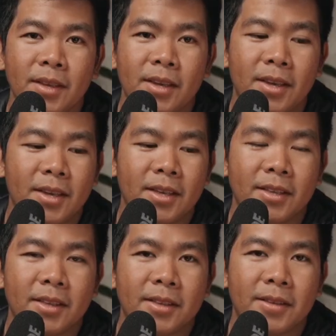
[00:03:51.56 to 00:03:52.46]

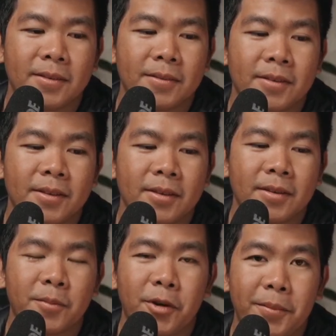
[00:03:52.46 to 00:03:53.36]
And
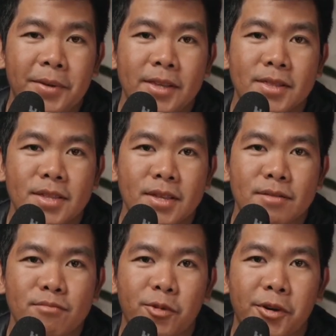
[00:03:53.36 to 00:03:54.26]
for me, it
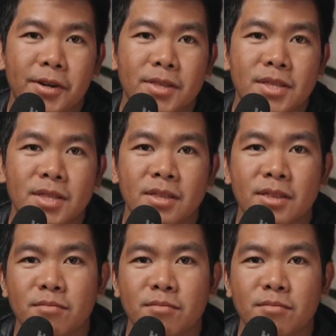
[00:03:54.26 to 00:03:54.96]
just works,